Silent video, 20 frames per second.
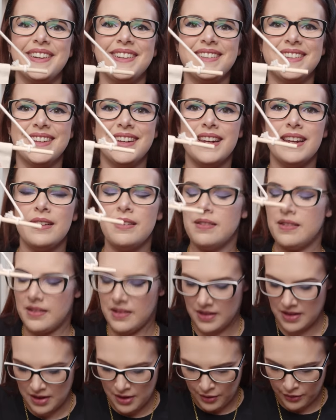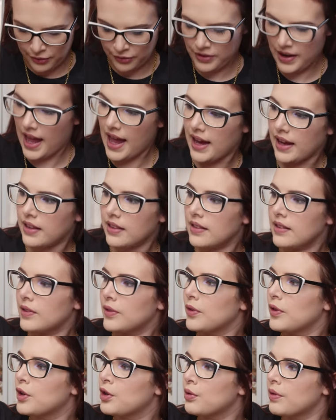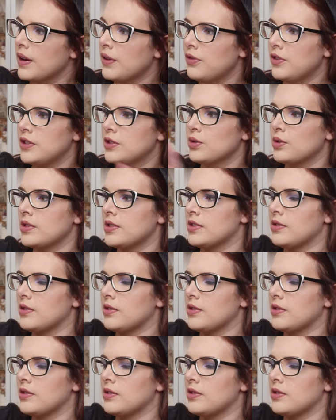It's a little flag that's for Gryffindor.